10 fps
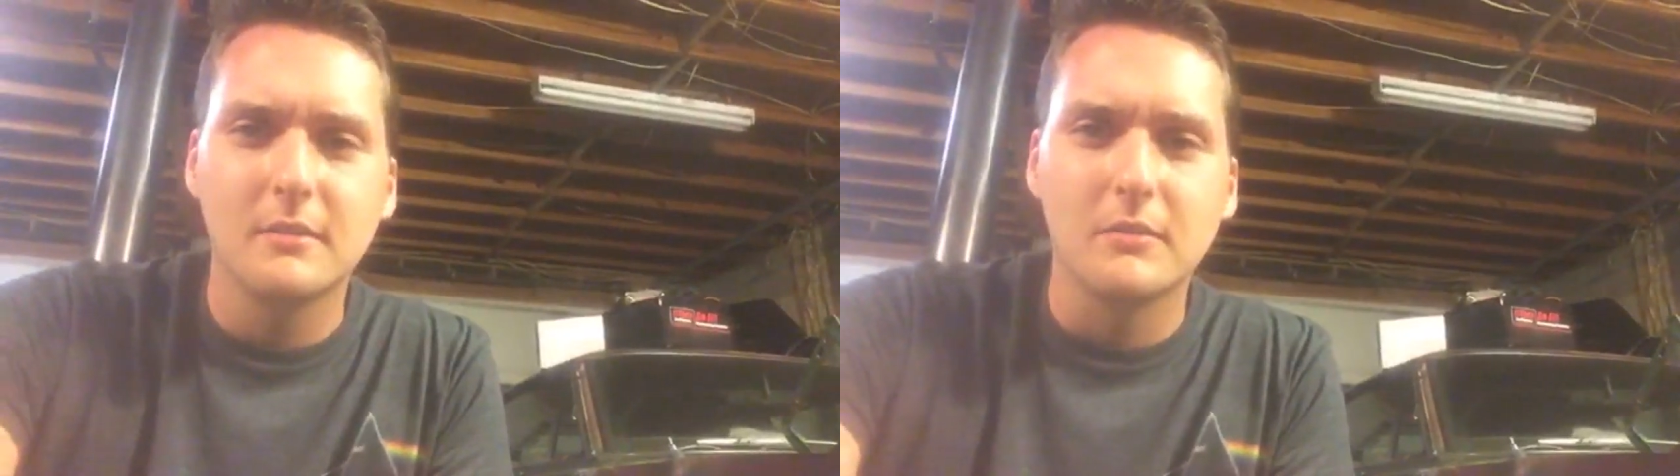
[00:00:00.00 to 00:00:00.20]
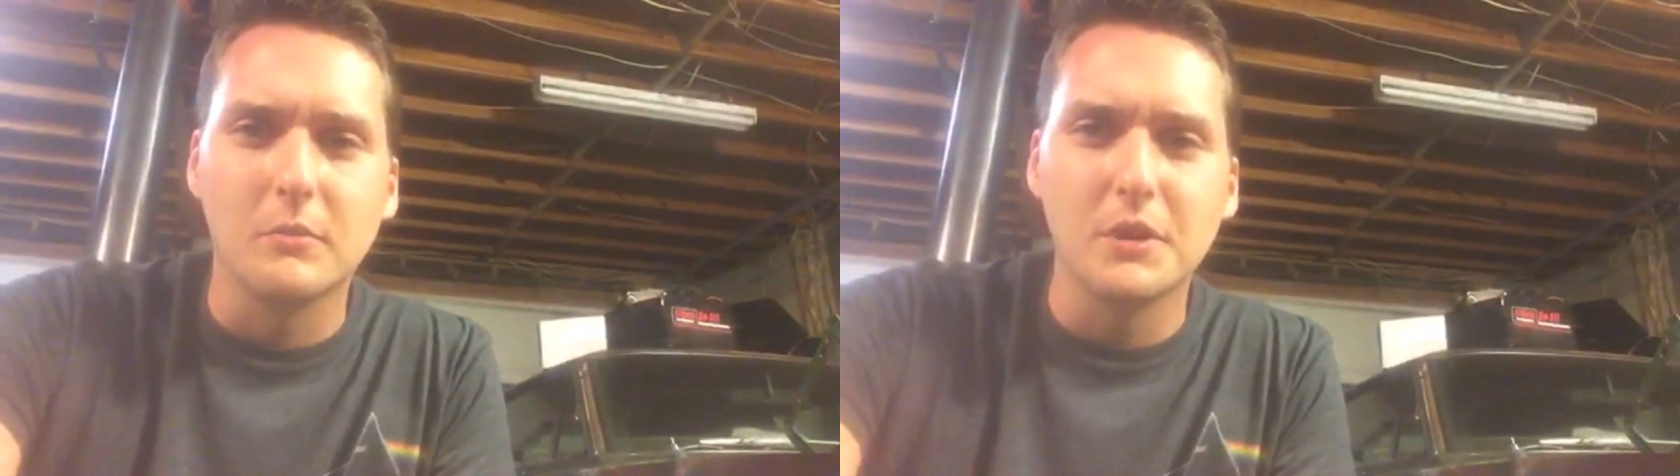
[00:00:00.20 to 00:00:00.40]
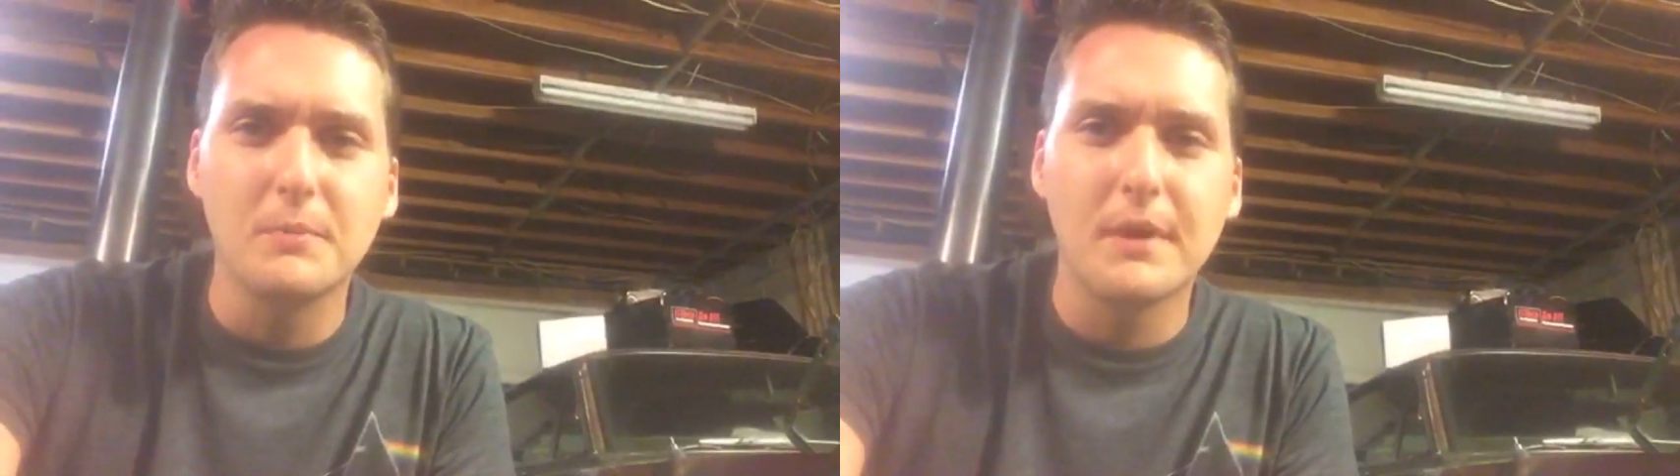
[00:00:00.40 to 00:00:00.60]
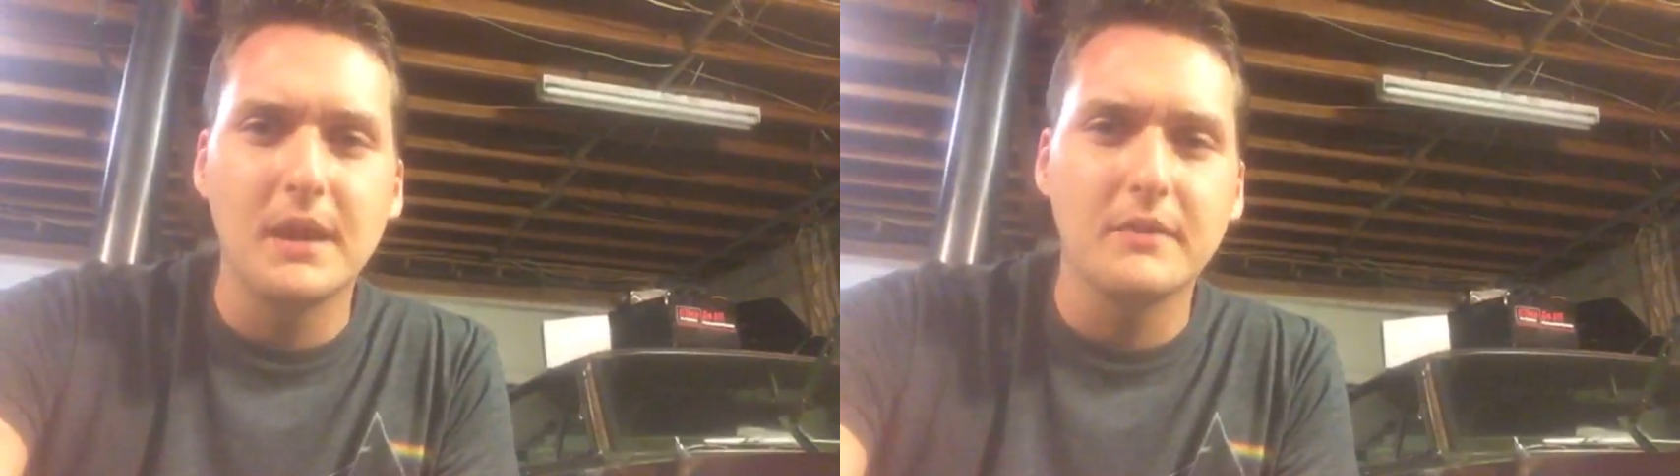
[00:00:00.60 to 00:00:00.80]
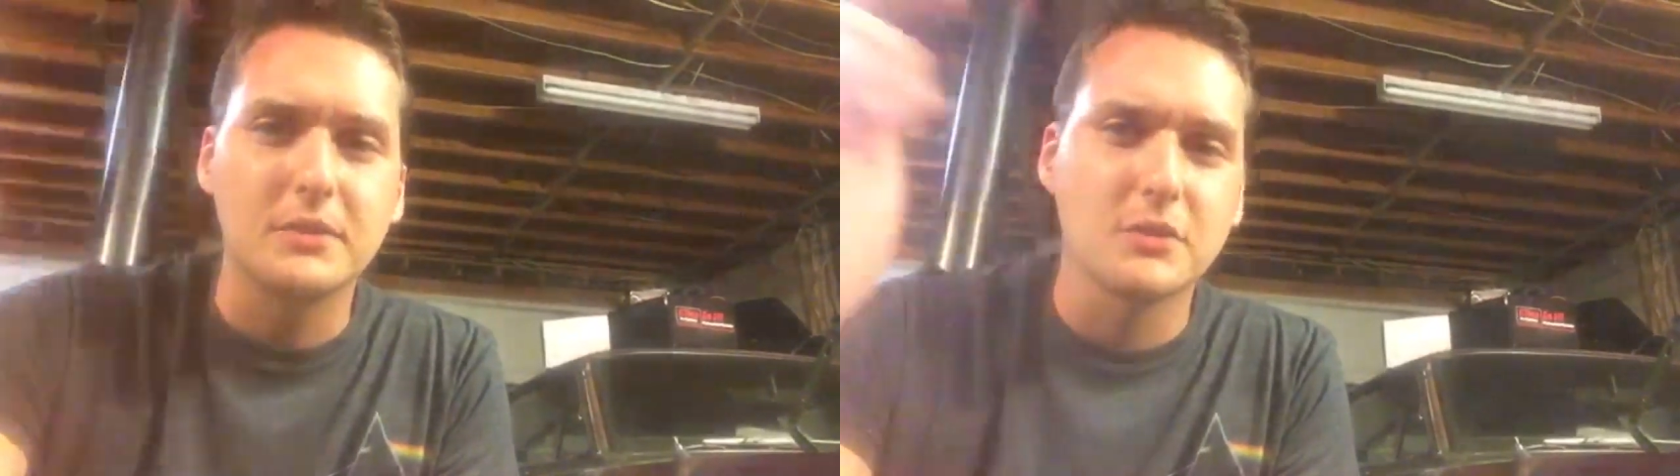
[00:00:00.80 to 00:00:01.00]
When are you
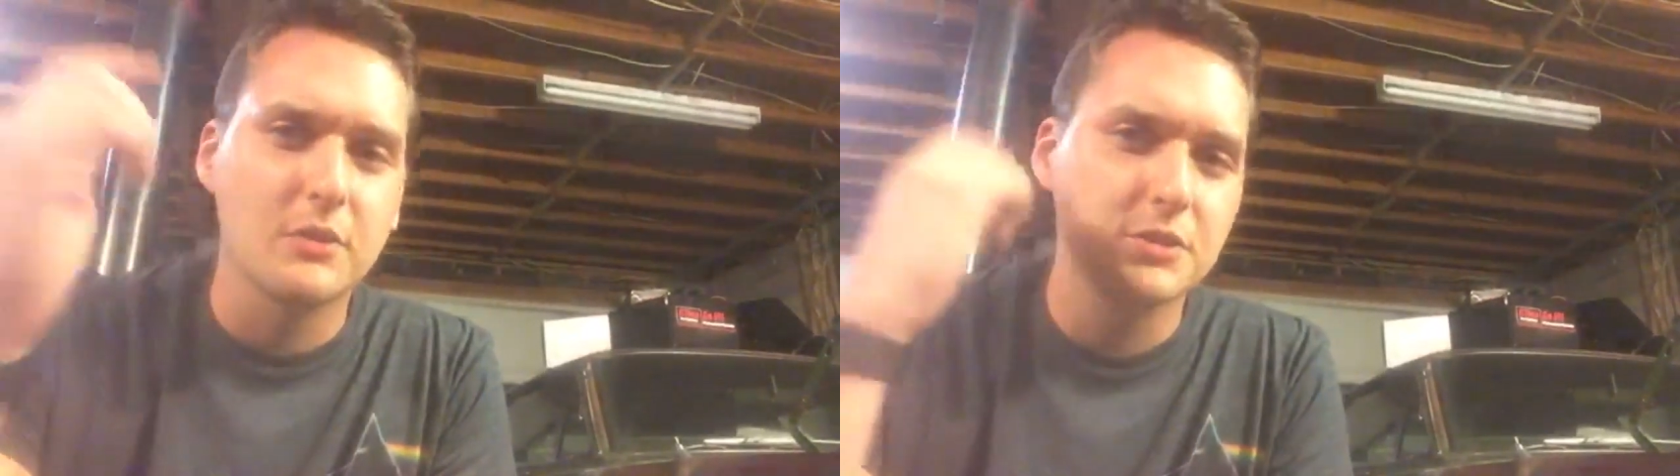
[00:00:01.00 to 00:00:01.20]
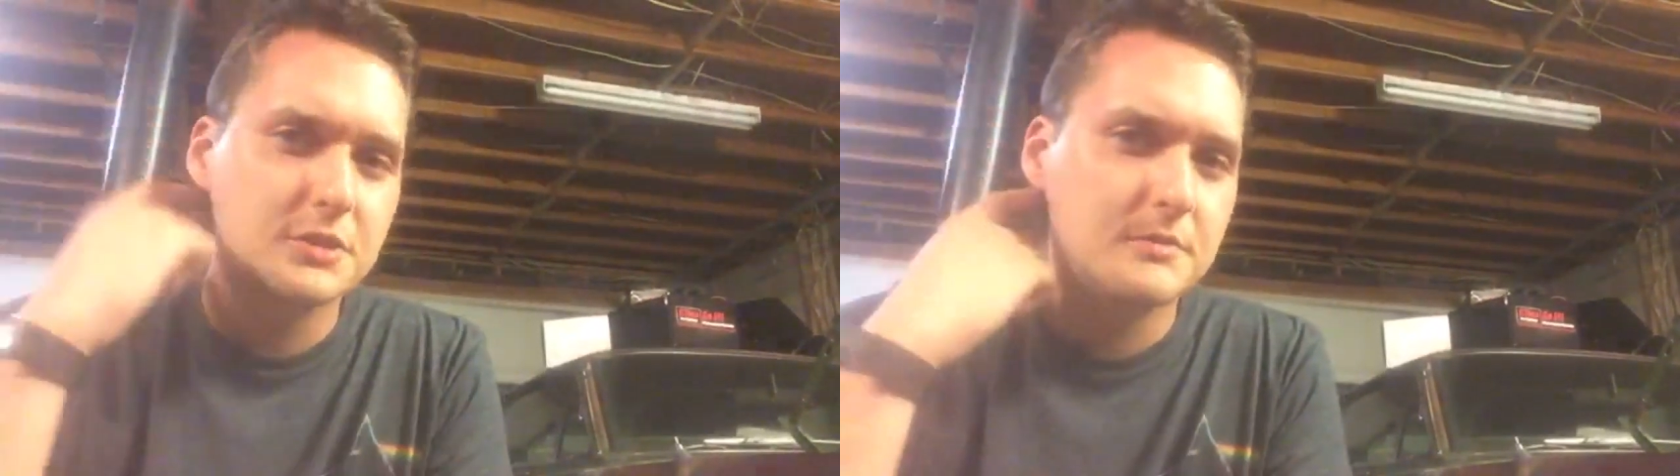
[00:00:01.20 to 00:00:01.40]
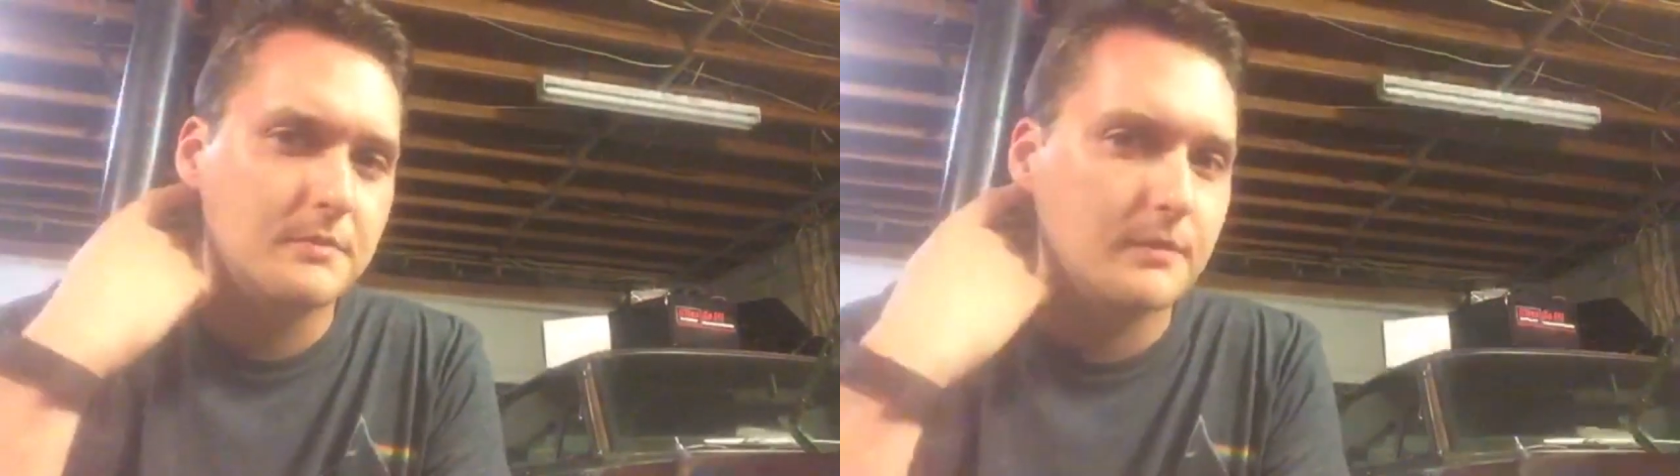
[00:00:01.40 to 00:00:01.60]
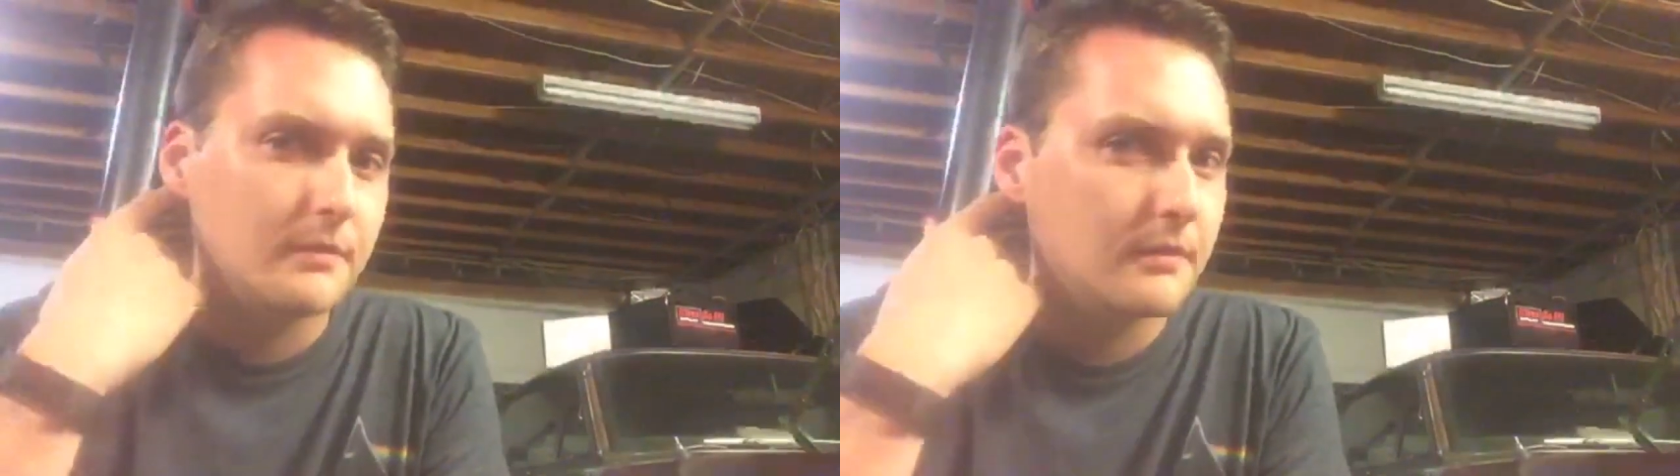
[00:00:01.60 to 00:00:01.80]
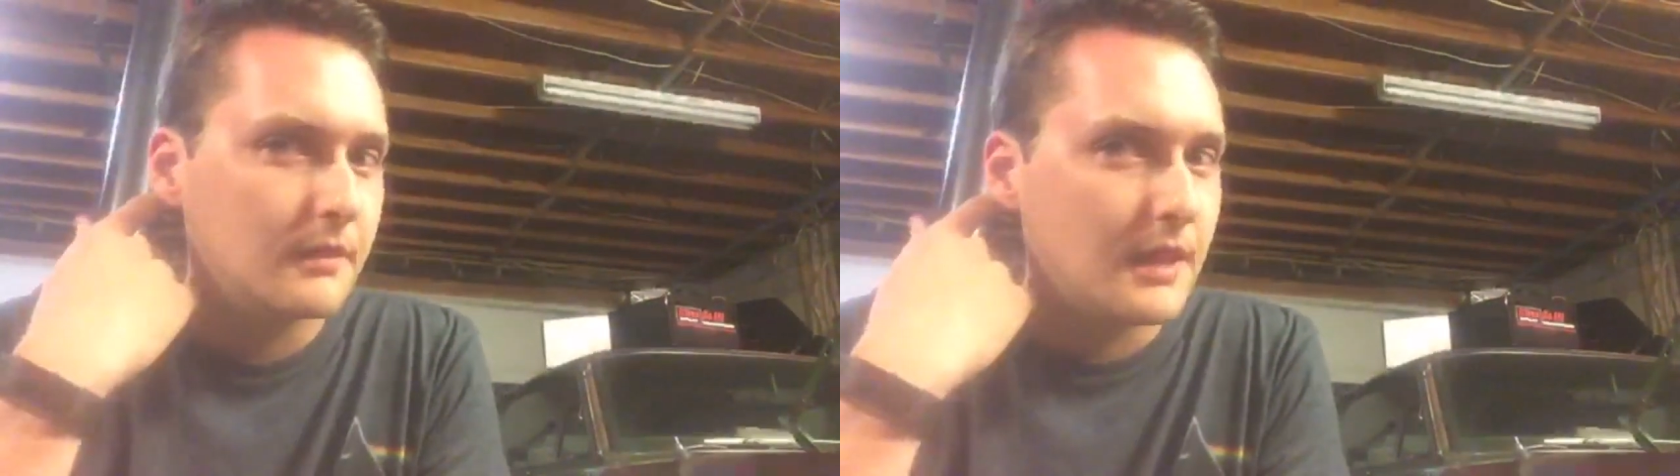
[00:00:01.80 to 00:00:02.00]
painting the Charger?
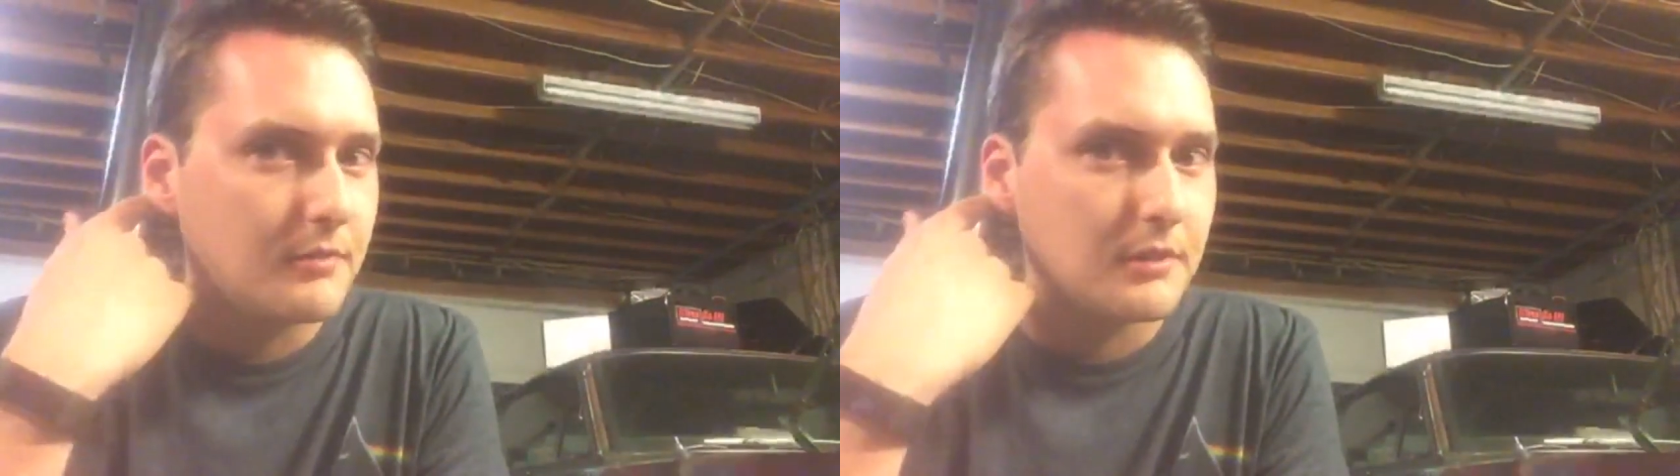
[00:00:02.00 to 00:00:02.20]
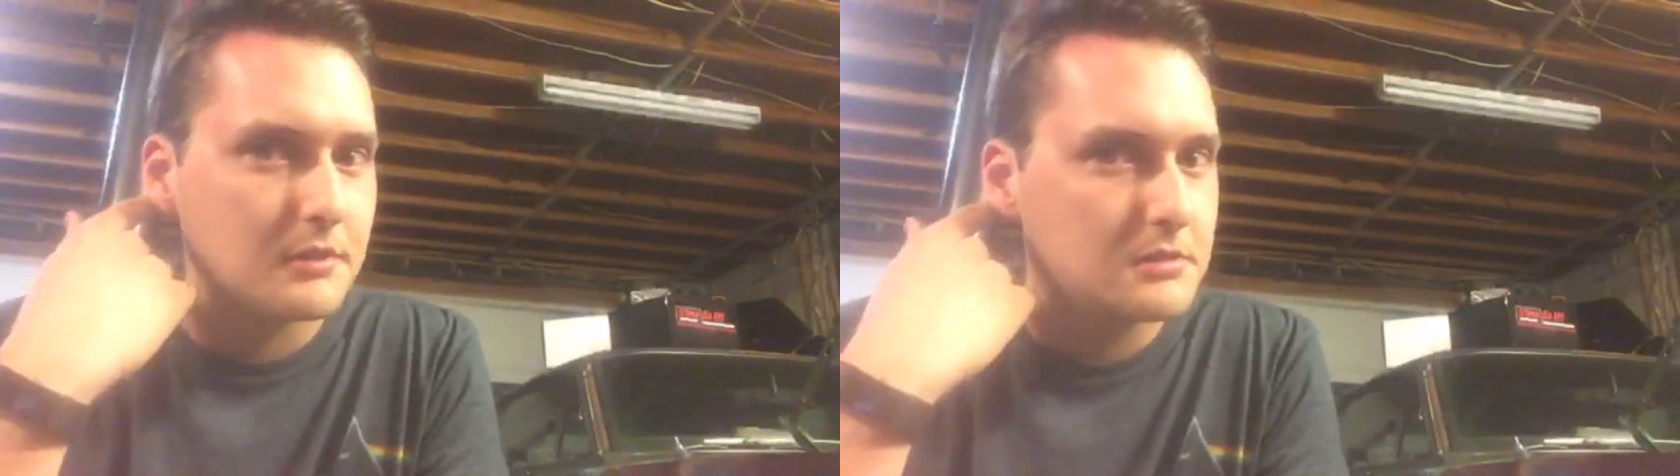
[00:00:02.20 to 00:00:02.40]
Never.